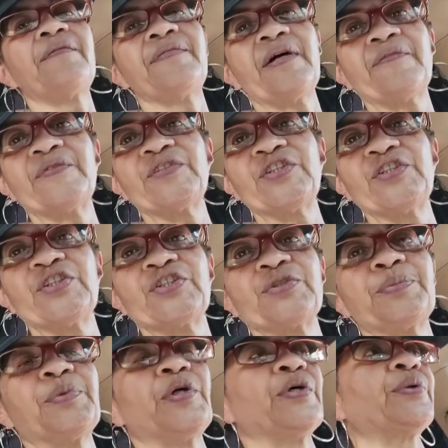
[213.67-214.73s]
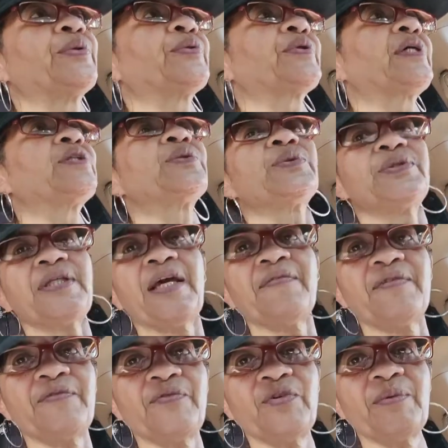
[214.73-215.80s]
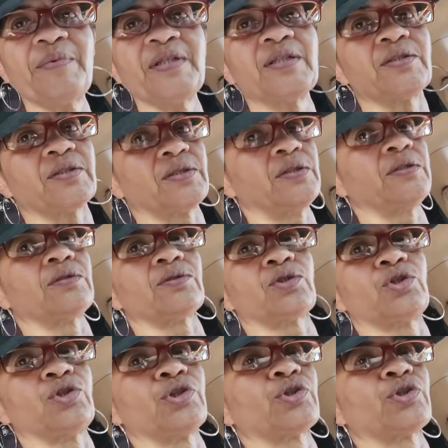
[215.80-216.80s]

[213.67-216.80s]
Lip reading: that for dinner tomorrow, okay? So save it for me, because she's a good